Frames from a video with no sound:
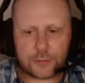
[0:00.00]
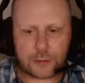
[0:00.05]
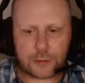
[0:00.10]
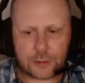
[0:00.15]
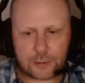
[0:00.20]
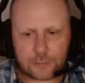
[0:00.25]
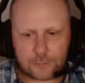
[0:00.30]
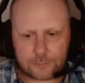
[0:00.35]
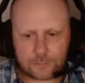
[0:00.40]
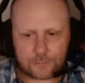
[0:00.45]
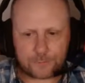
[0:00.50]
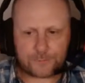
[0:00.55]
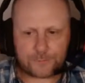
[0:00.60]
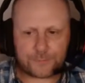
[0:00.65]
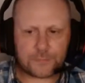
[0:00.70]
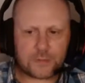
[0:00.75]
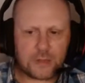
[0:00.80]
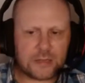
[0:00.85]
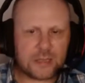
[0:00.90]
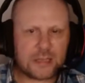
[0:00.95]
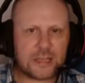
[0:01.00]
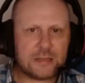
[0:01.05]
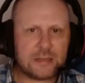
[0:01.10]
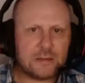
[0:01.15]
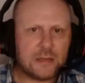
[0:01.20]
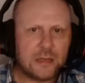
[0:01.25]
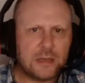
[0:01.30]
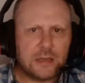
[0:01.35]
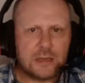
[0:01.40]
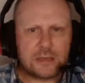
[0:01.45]
And
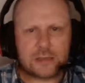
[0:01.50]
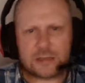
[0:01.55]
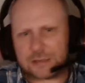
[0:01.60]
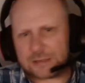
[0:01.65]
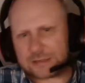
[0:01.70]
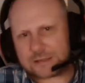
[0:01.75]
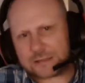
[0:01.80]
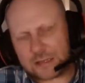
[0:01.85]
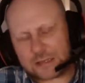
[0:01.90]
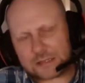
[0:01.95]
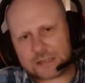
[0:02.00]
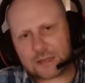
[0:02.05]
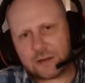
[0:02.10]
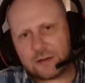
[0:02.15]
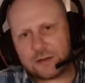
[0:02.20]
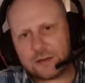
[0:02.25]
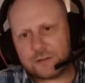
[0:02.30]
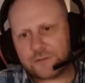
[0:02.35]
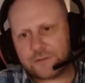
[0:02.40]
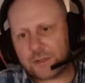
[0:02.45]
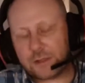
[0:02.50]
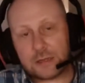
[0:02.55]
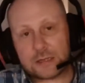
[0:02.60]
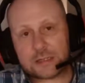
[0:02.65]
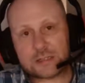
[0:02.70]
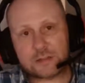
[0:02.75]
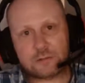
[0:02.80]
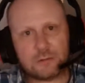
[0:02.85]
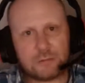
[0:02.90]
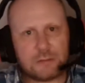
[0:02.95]
it's kind of for the
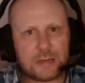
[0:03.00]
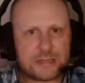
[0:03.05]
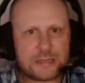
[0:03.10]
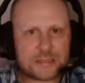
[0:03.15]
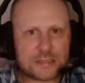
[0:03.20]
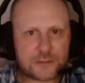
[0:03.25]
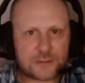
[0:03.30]
last 3 weeks.